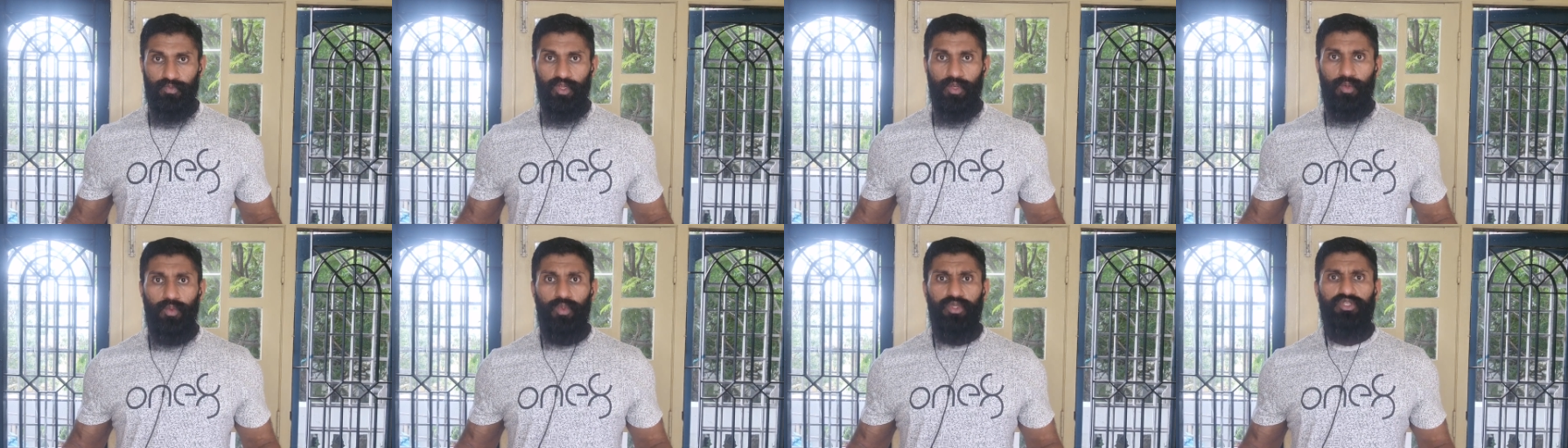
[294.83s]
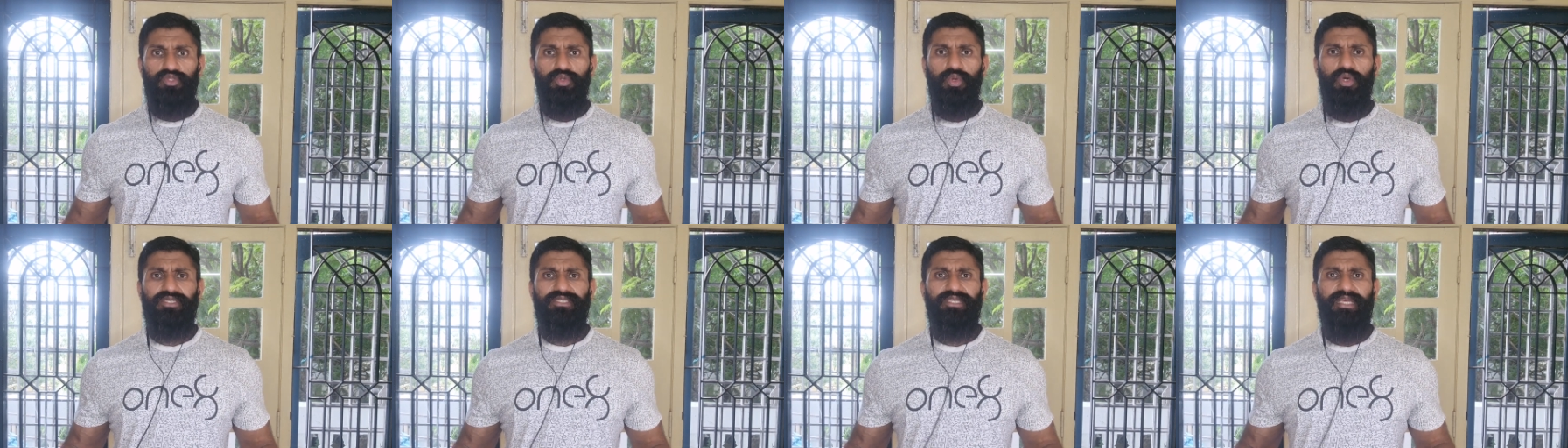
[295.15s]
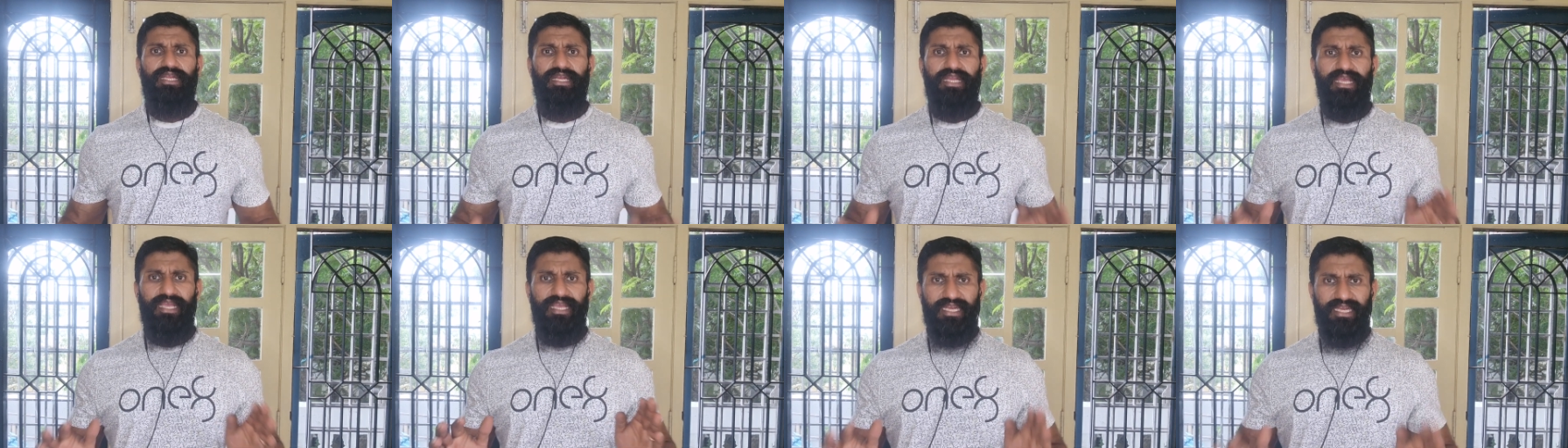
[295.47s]
which was
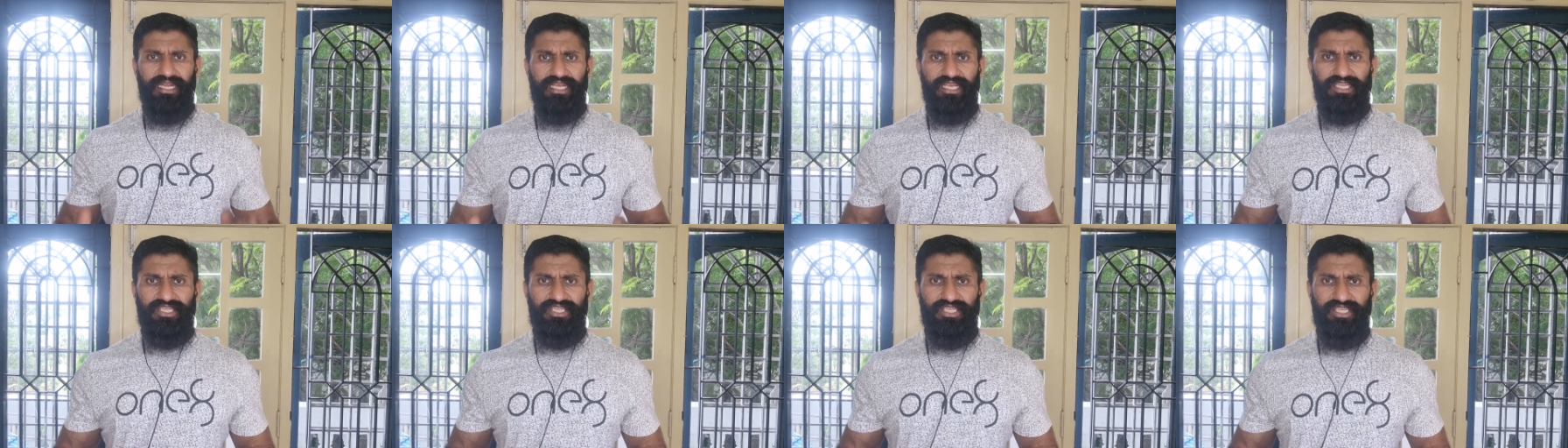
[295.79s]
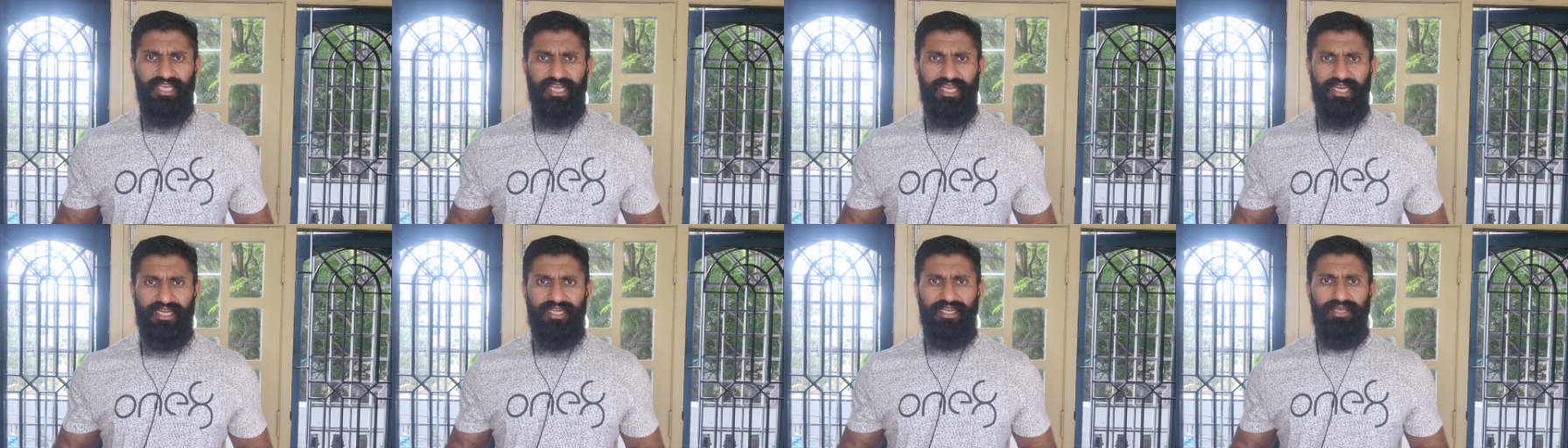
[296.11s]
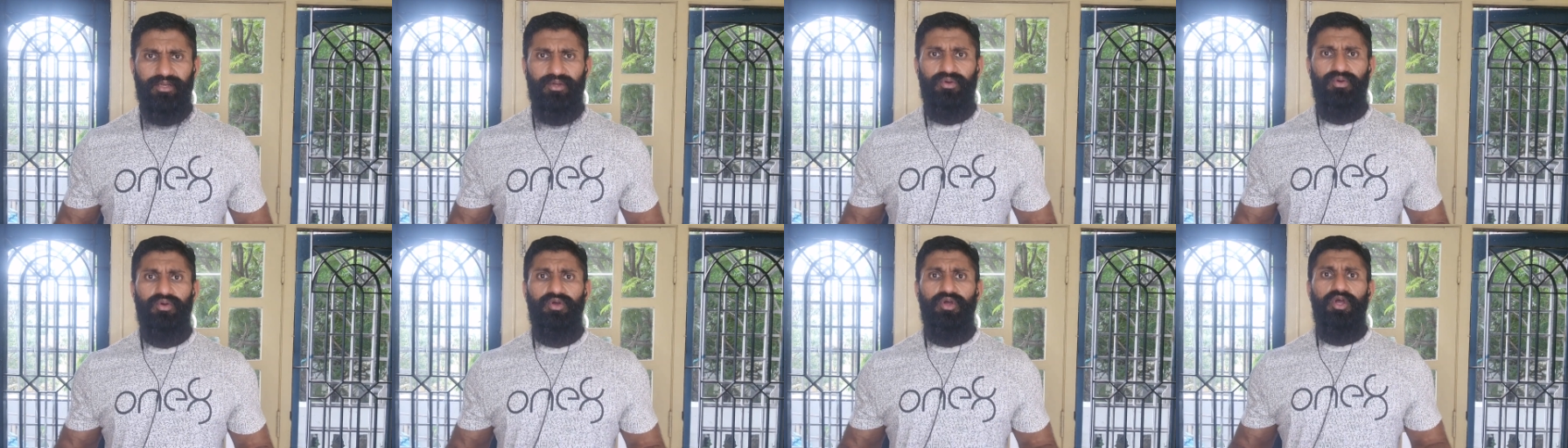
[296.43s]
an
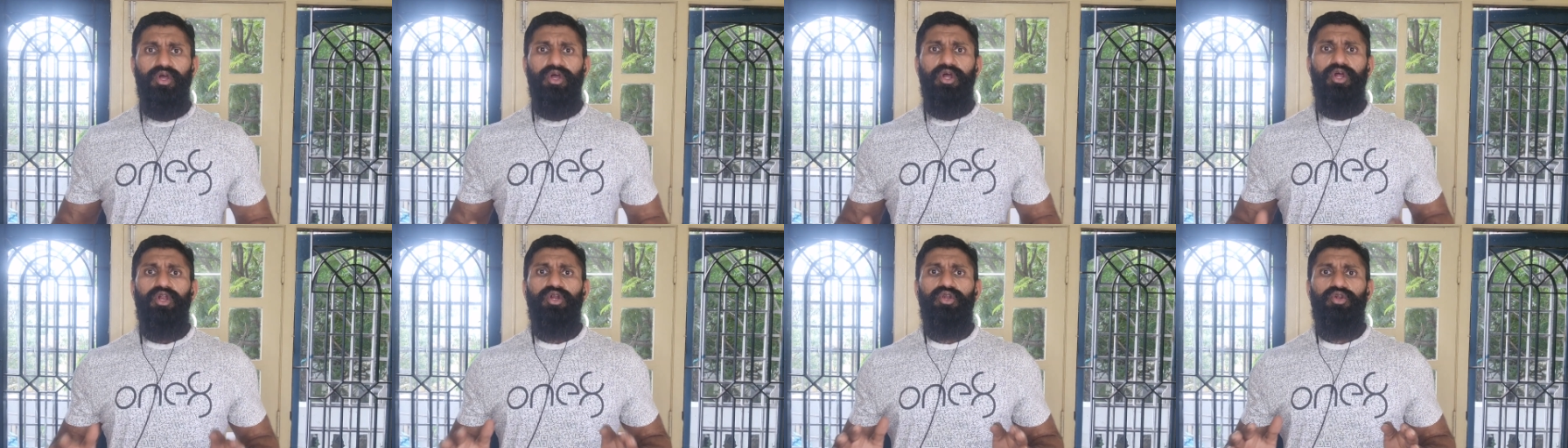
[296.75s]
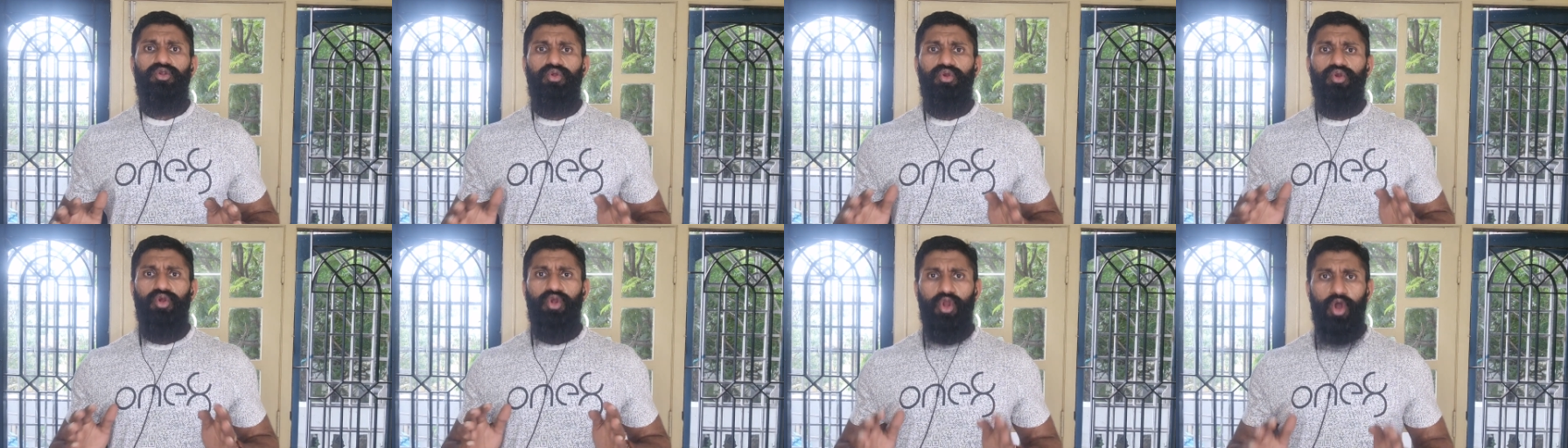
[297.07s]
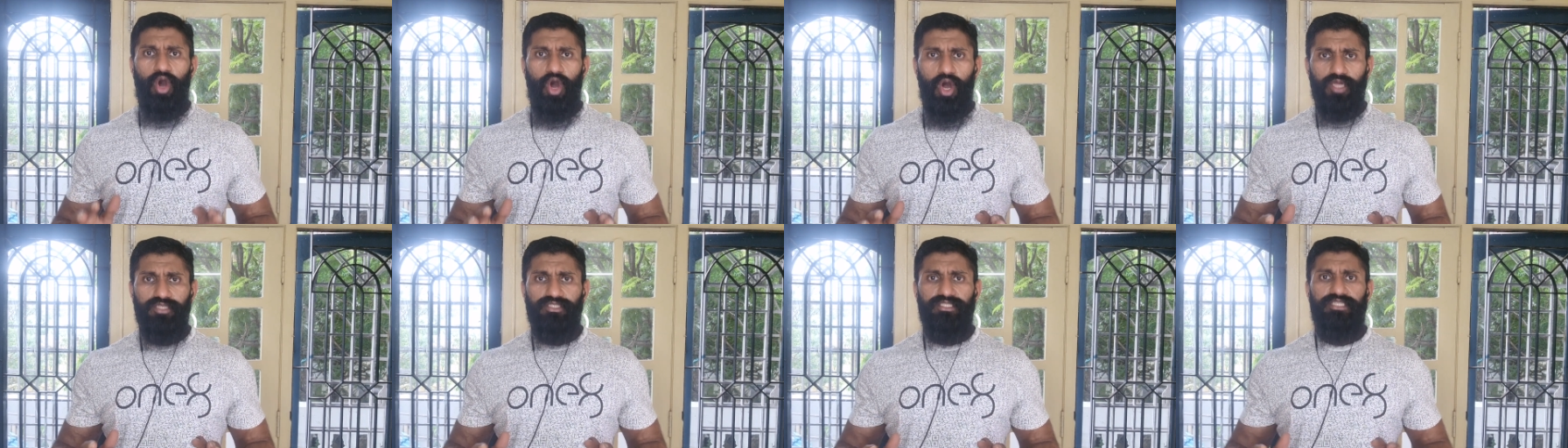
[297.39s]
initiative to
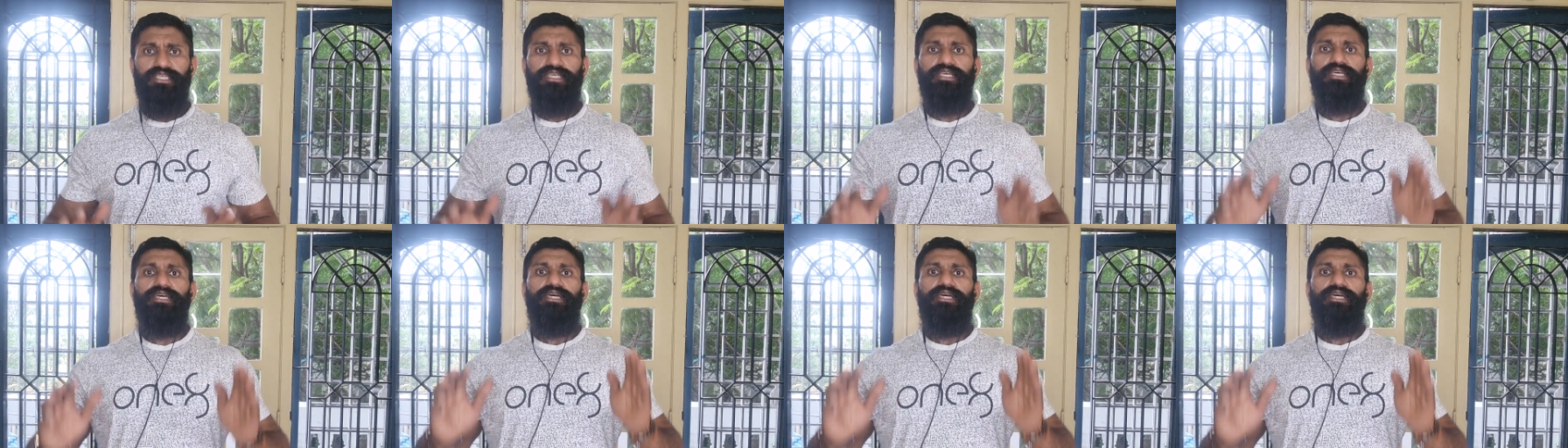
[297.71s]
not